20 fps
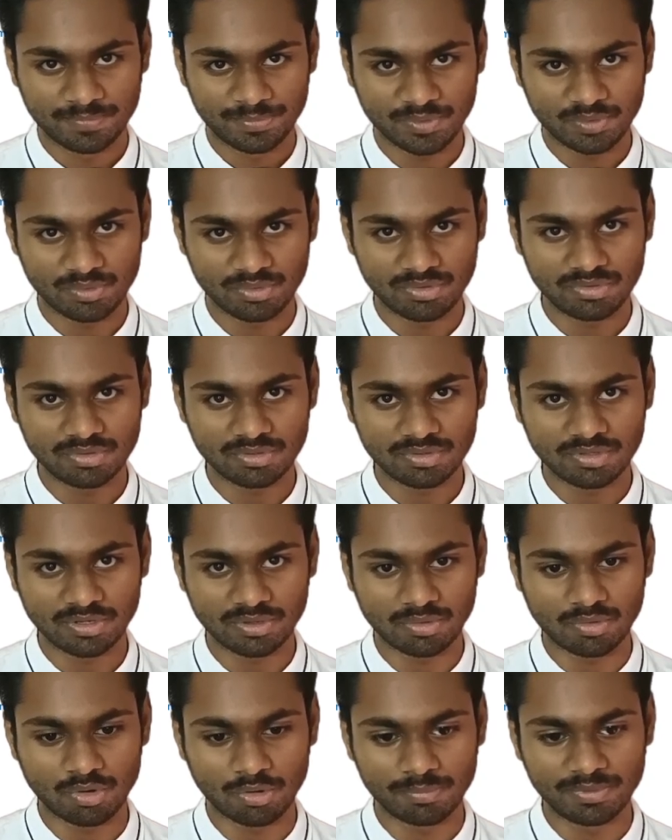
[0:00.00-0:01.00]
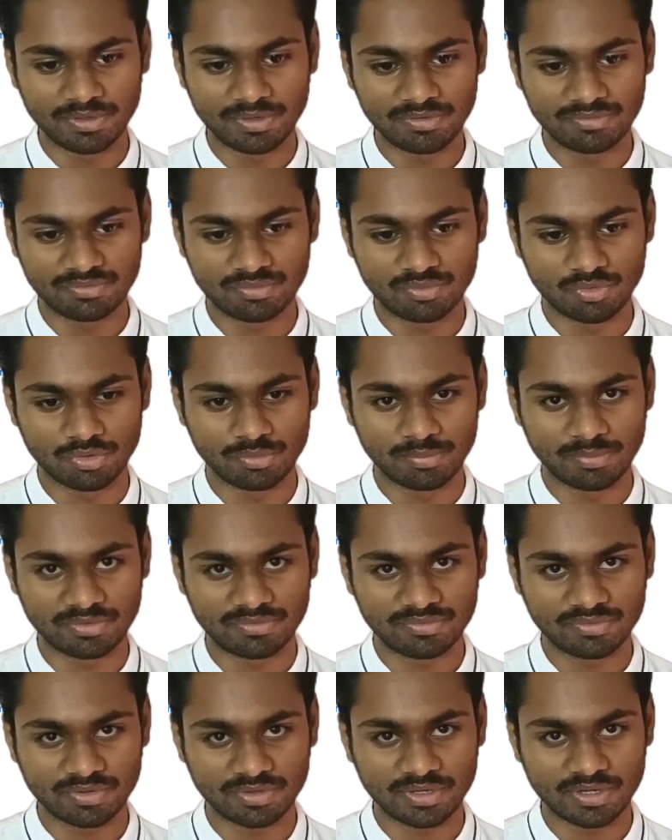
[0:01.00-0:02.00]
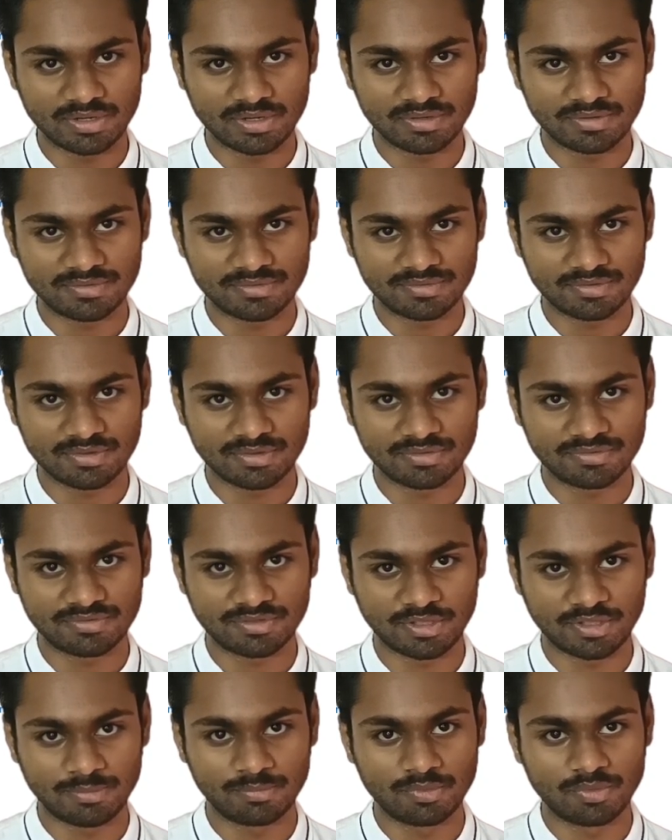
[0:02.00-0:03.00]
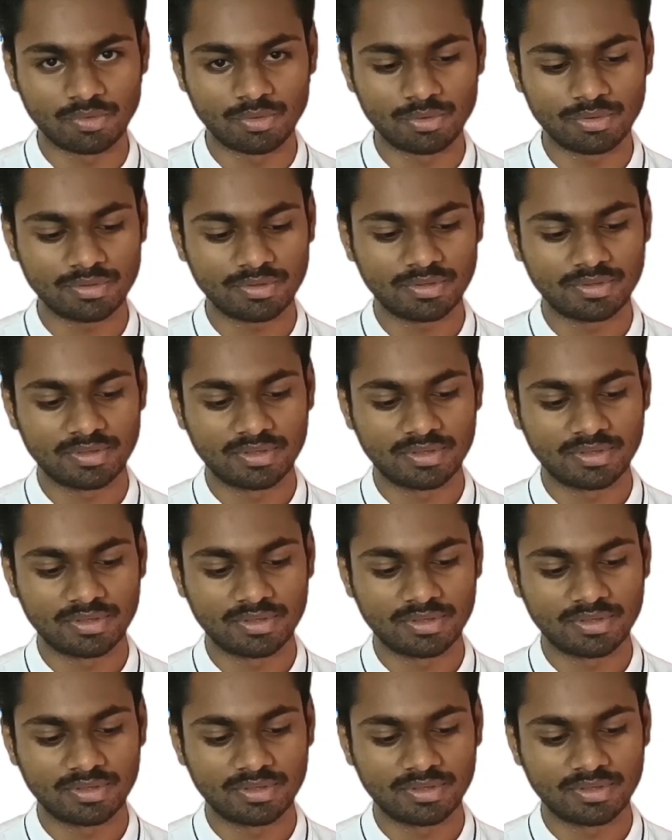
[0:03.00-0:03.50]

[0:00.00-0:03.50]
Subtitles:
You need to copy this code, make sure that it's the same code,